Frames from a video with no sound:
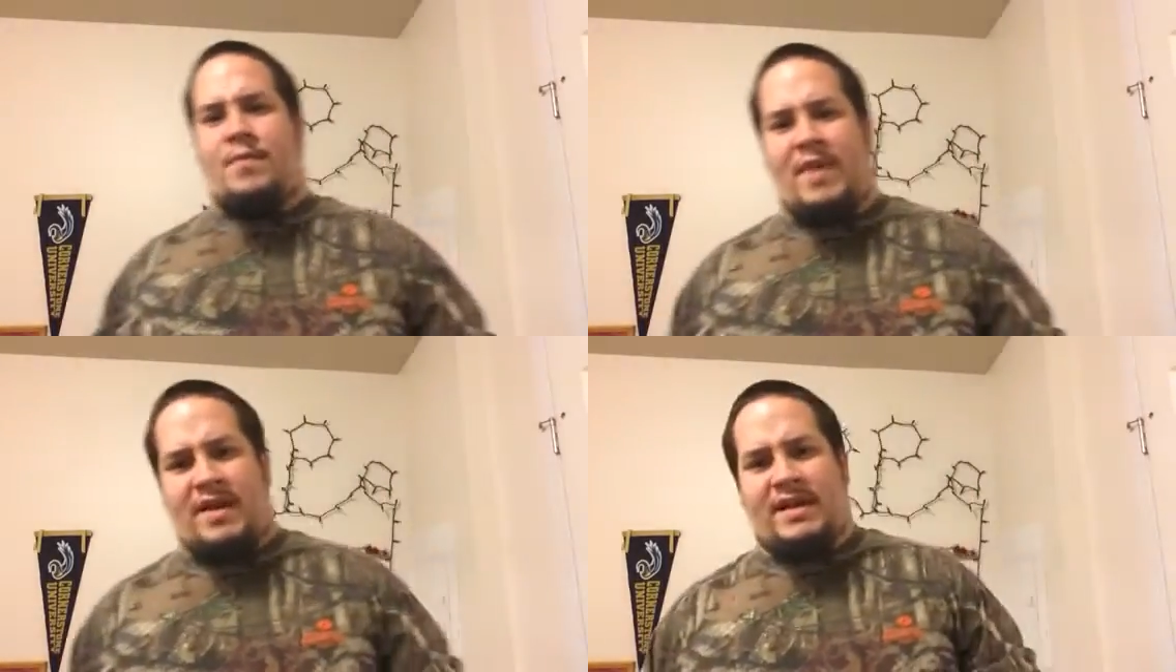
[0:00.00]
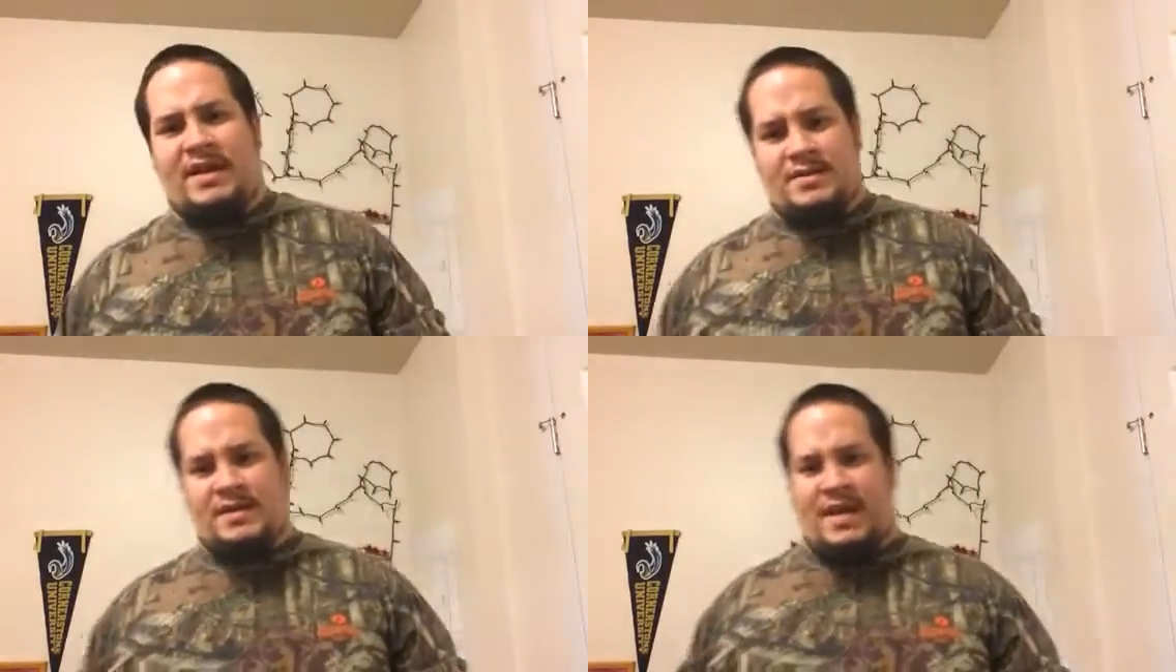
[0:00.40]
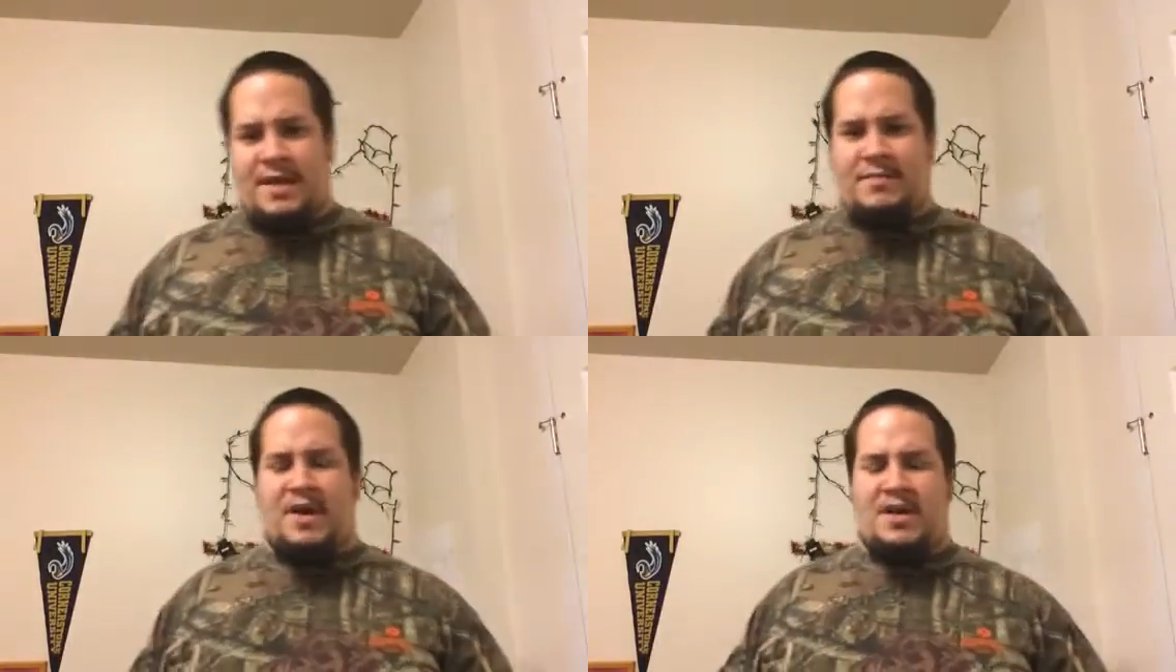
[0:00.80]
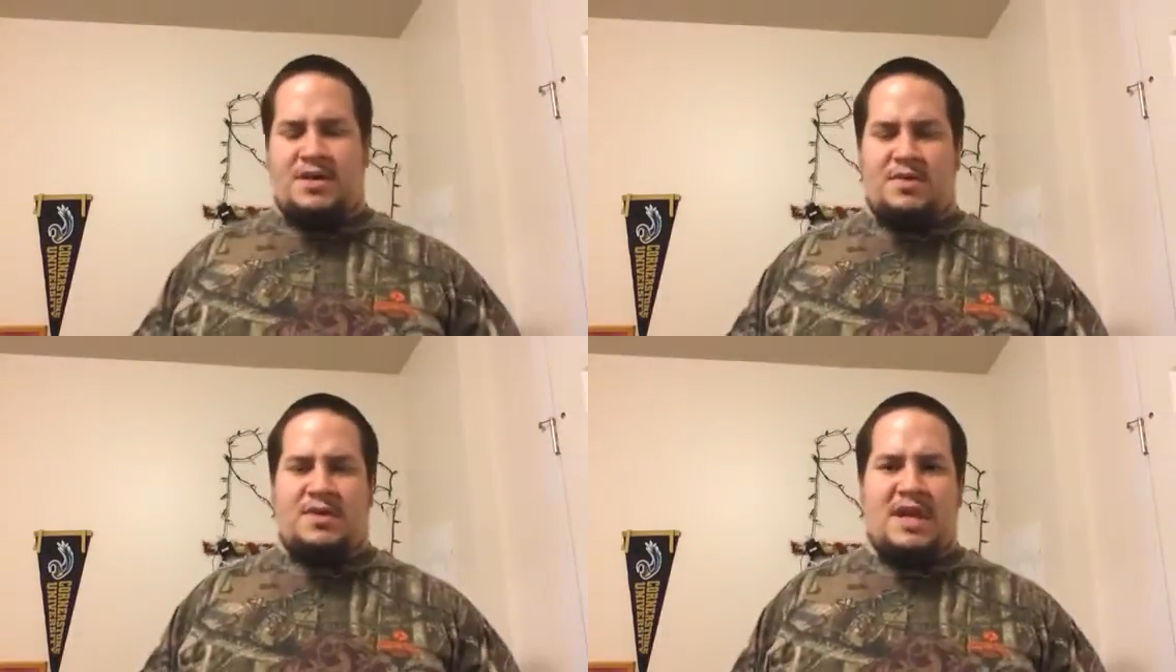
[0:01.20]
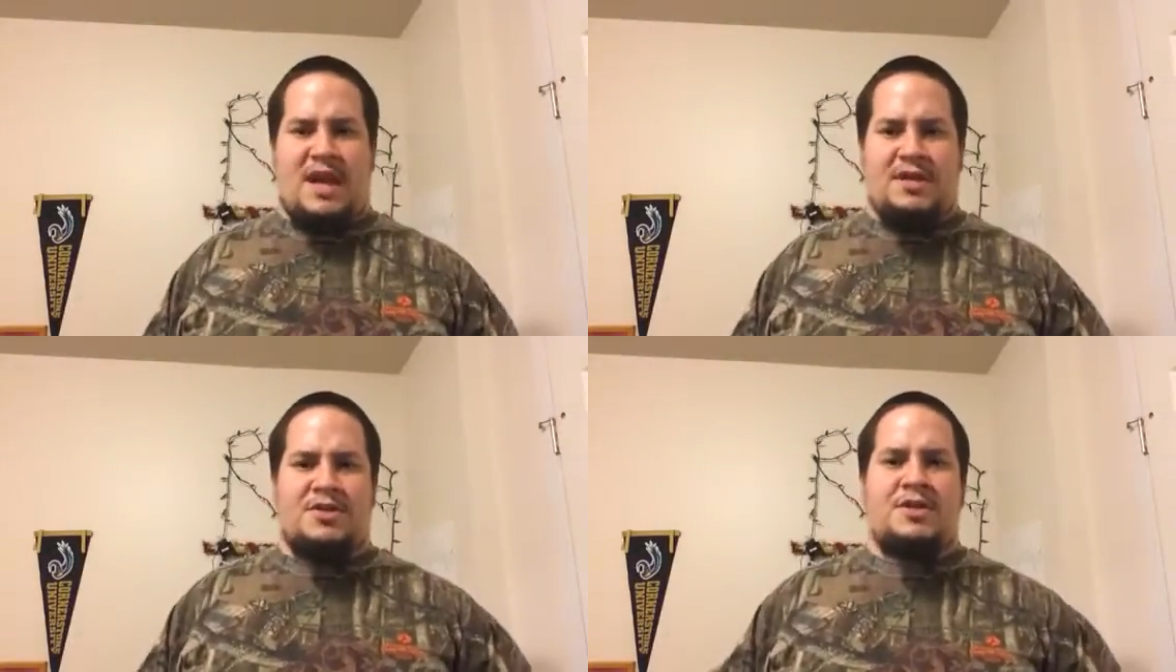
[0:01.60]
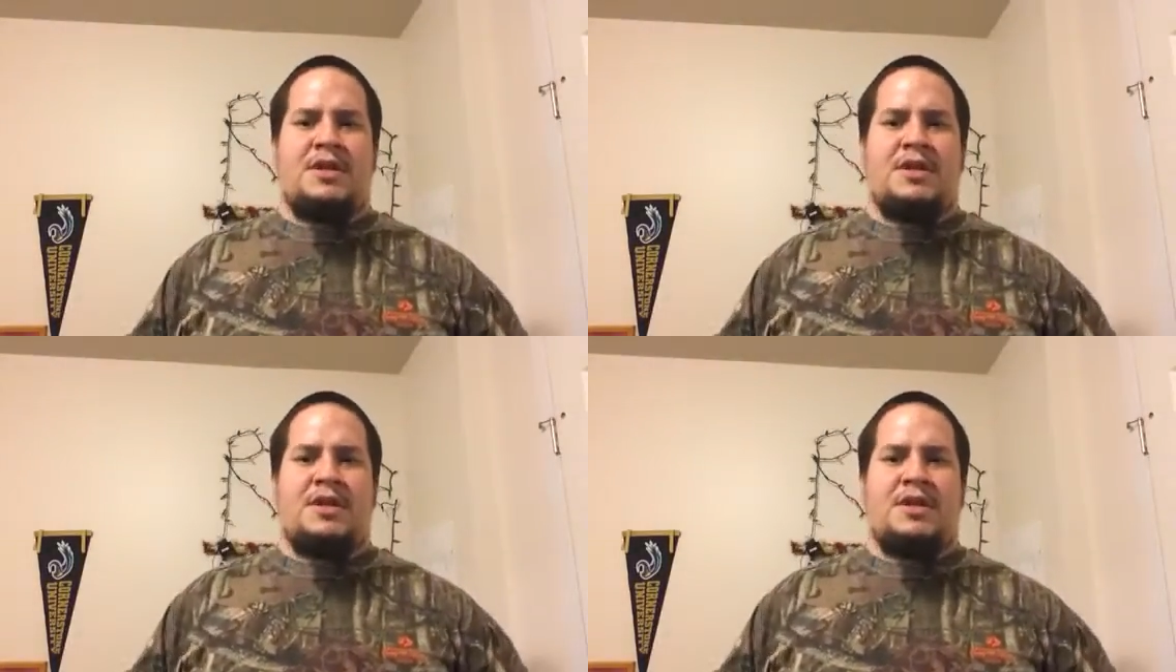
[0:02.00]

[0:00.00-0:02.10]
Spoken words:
belly heat, a UTH,